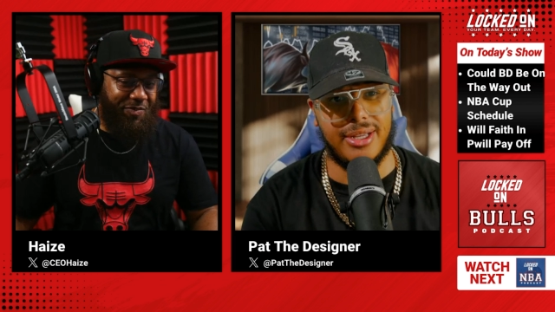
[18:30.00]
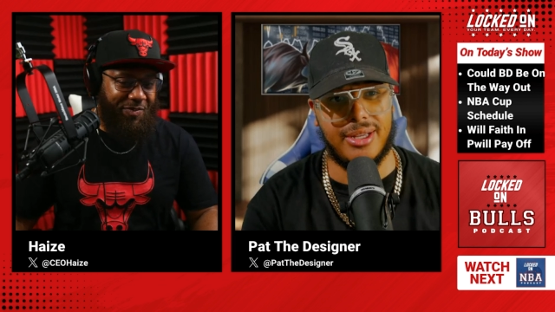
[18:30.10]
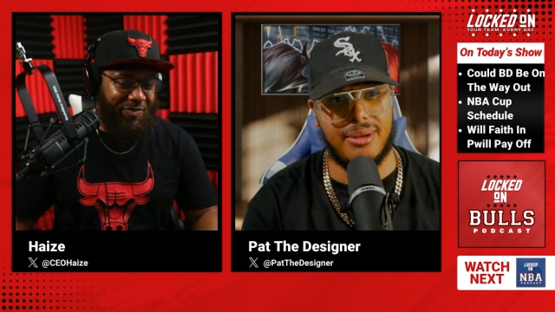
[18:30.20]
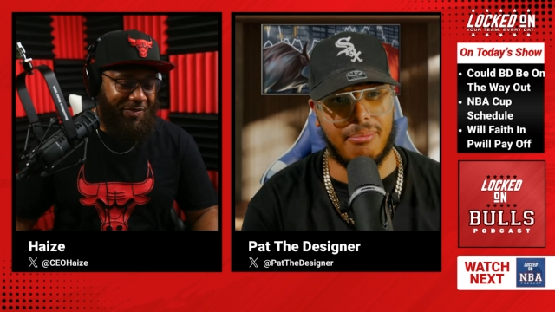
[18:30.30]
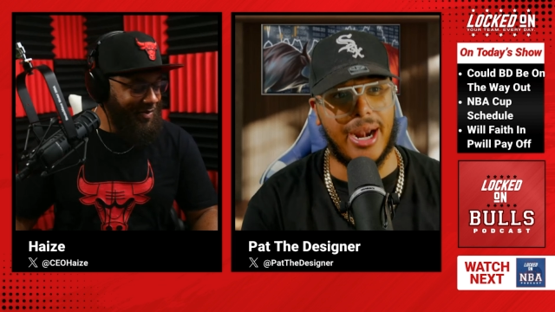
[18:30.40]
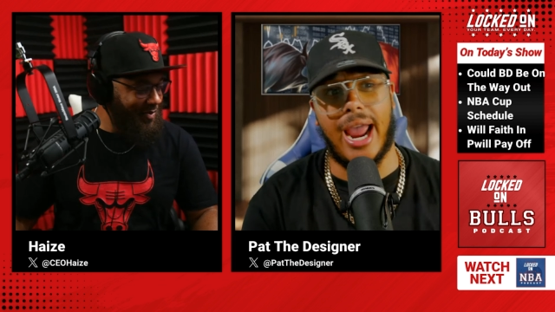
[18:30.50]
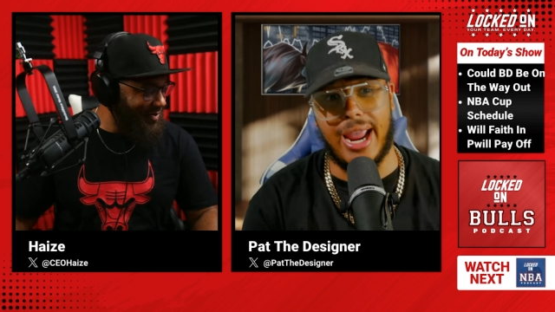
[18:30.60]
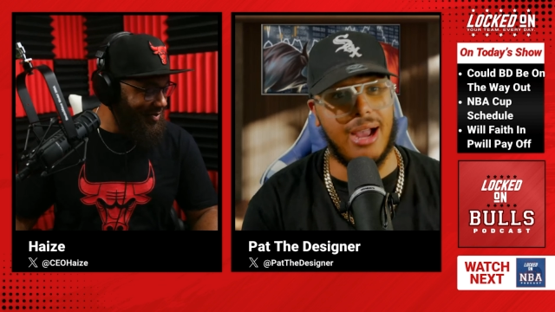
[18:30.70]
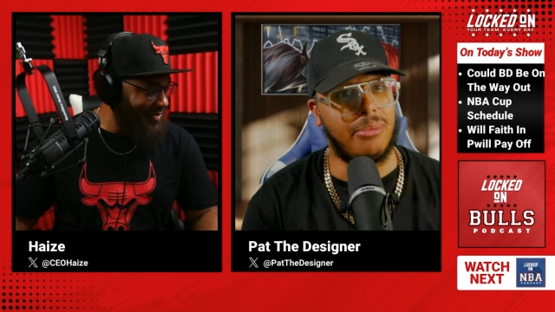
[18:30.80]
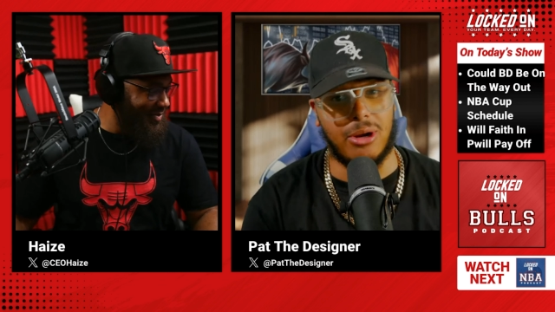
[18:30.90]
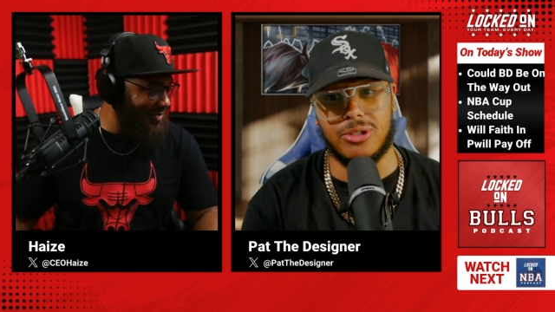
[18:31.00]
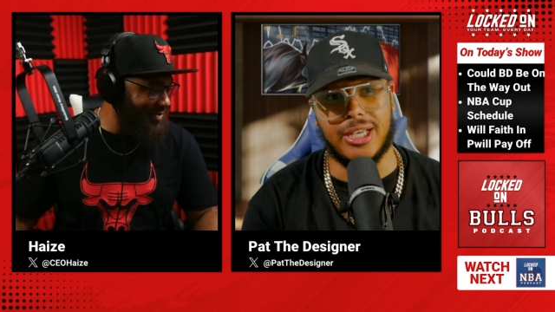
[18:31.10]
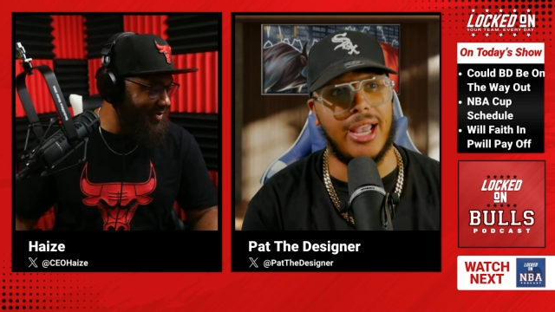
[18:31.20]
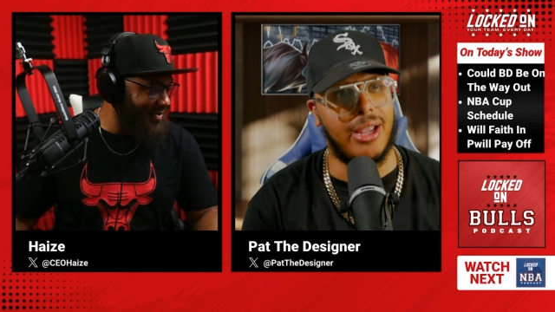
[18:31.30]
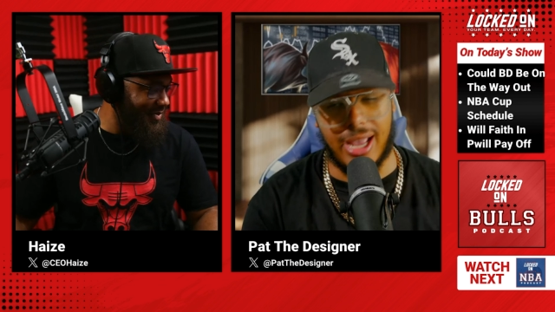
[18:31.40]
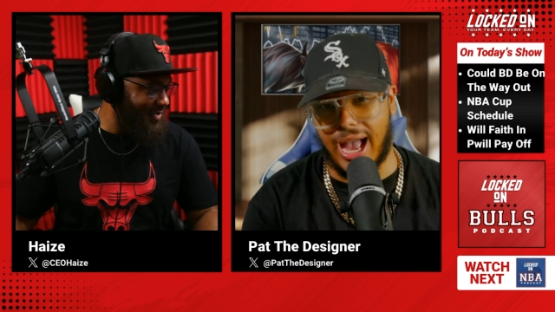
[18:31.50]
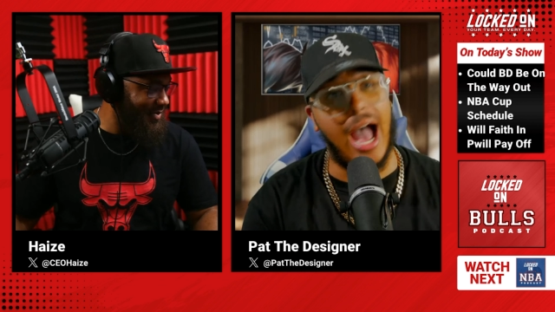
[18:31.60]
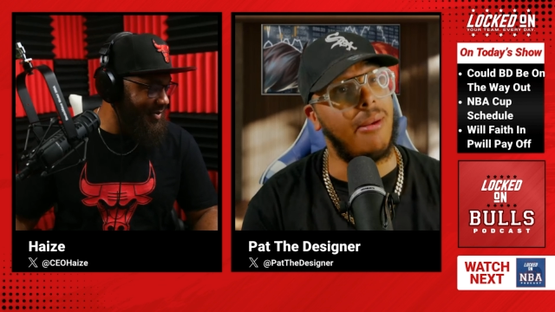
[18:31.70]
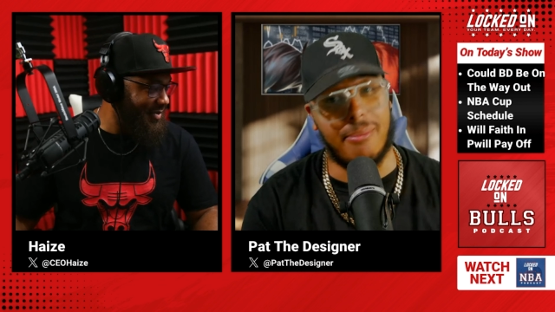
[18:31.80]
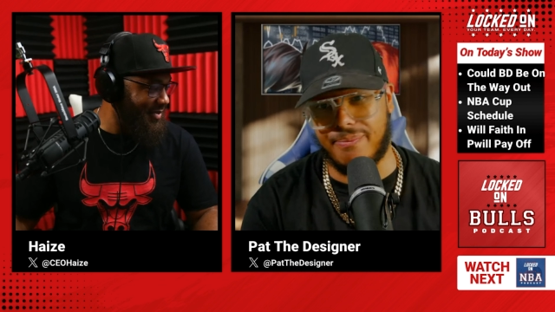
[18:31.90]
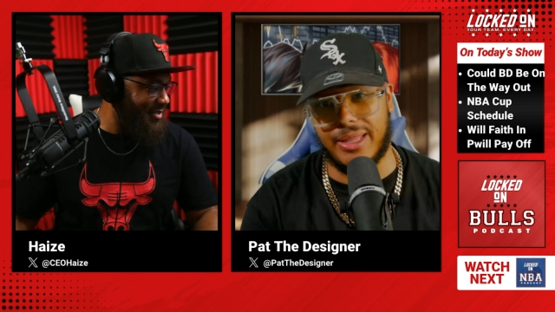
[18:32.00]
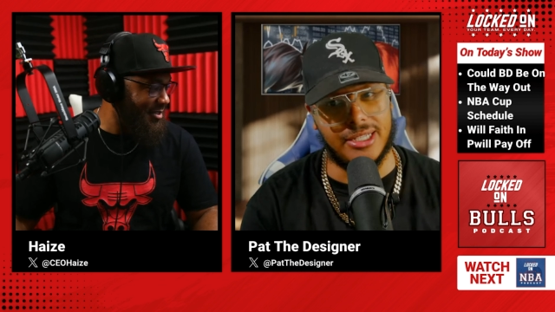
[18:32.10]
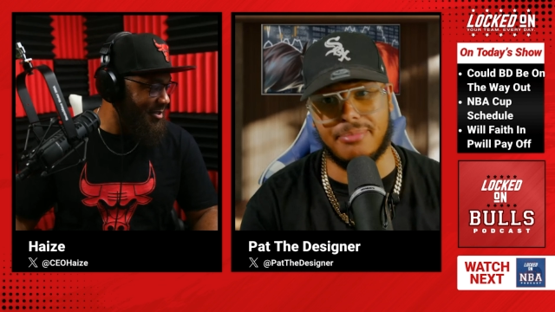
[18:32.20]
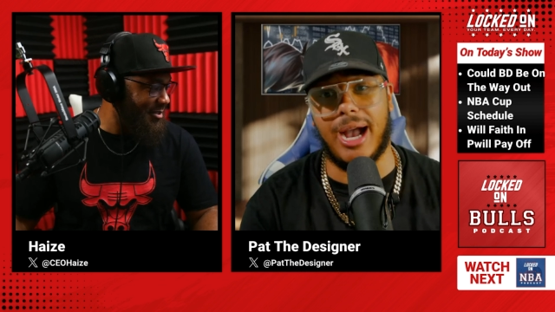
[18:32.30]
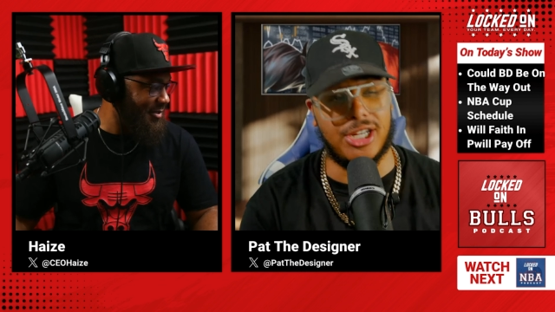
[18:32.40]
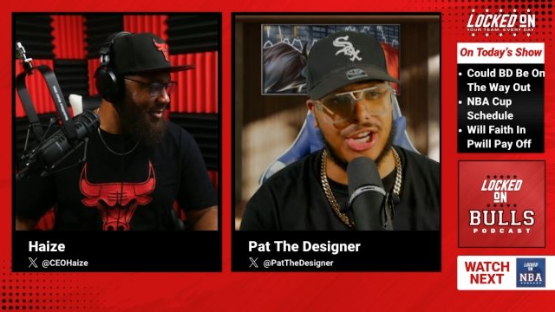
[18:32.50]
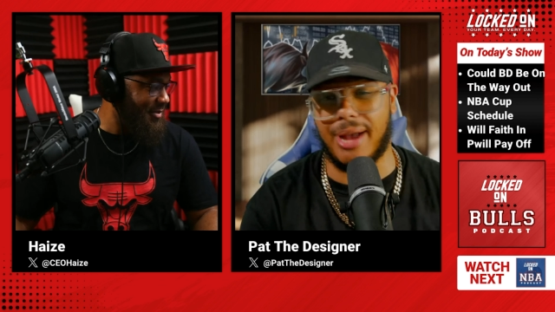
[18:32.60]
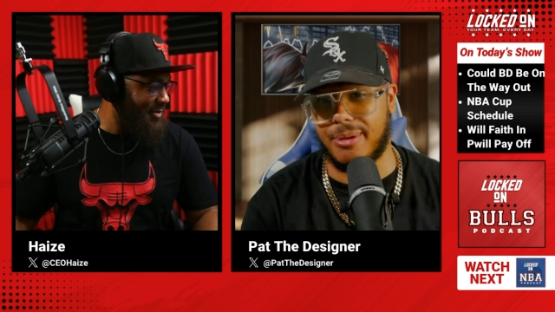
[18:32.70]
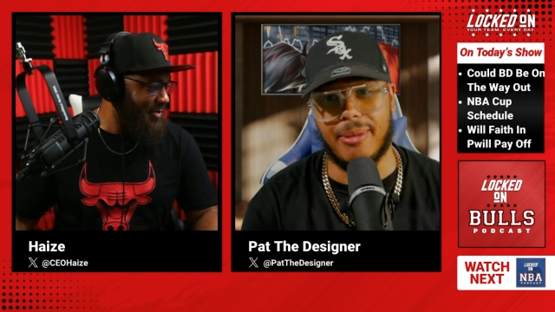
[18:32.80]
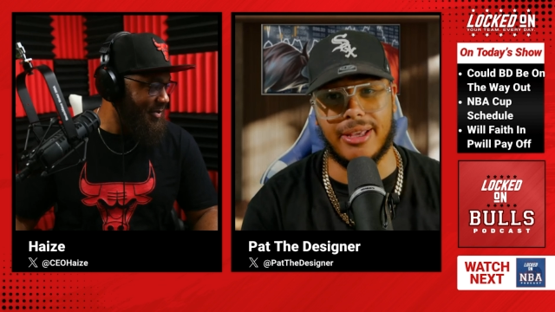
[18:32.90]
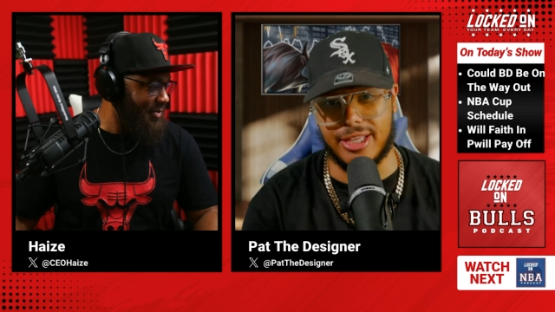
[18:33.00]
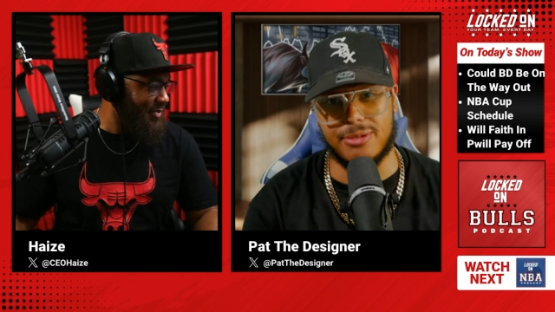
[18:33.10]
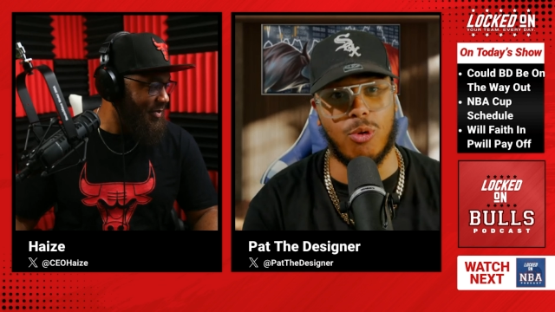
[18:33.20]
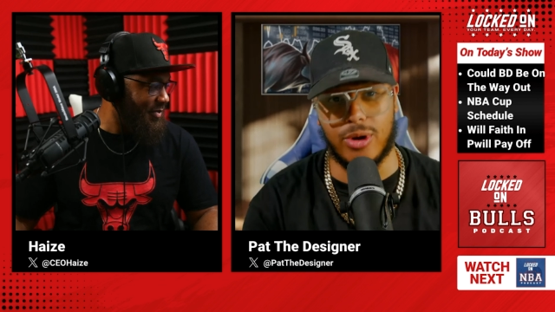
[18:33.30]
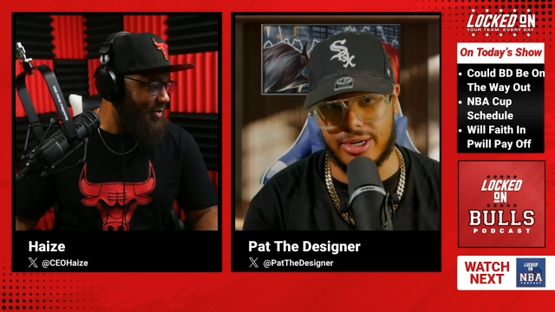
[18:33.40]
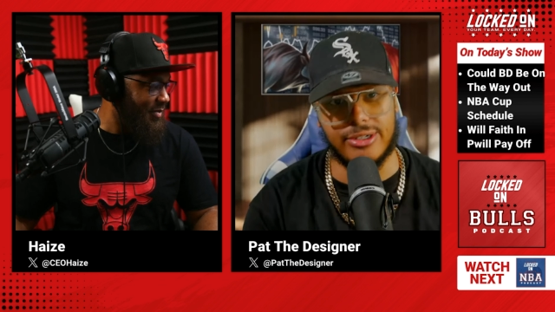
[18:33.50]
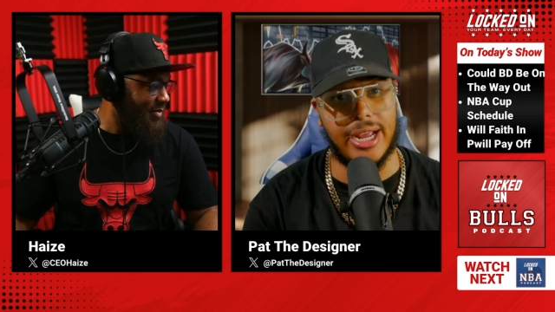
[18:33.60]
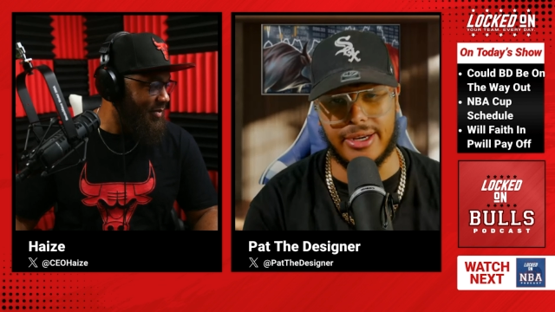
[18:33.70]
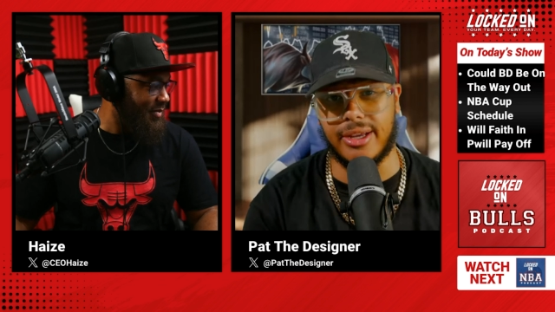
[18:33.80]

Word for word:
Speaker 1: but I am gonna say I'm. It's my job to make this more entertaining.